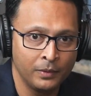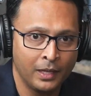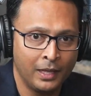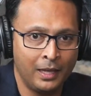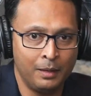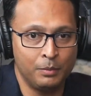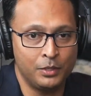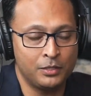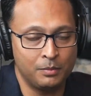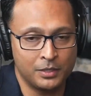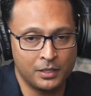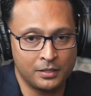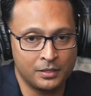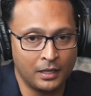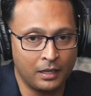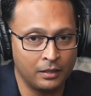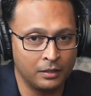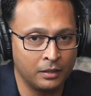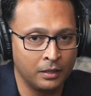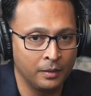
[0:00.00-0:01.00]
hey, Mr. and Mrs.
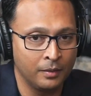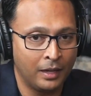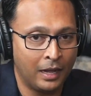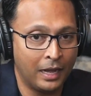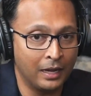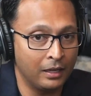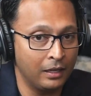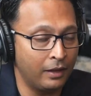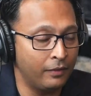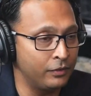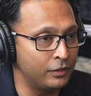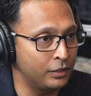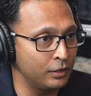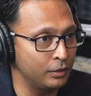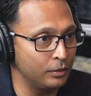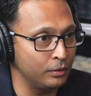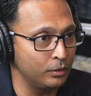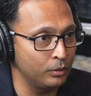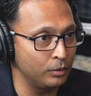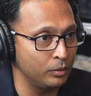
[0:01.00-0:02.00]
Seller, I'd love
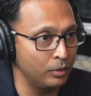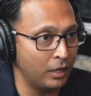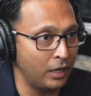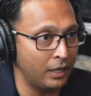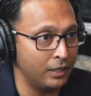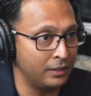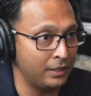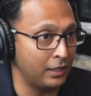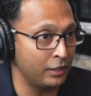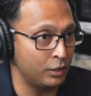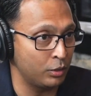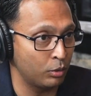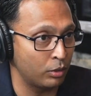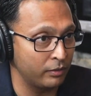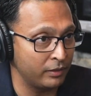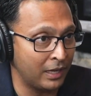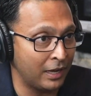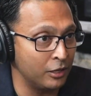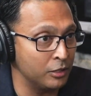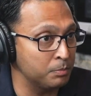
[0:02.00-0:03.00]
to take a tour of
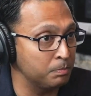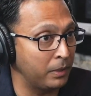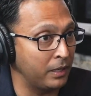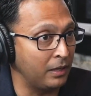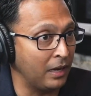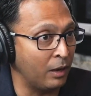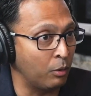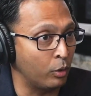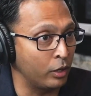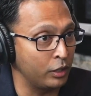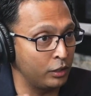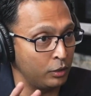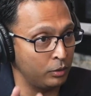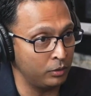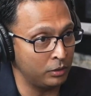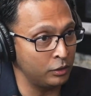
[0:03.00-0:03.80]
the house, but I want to do it in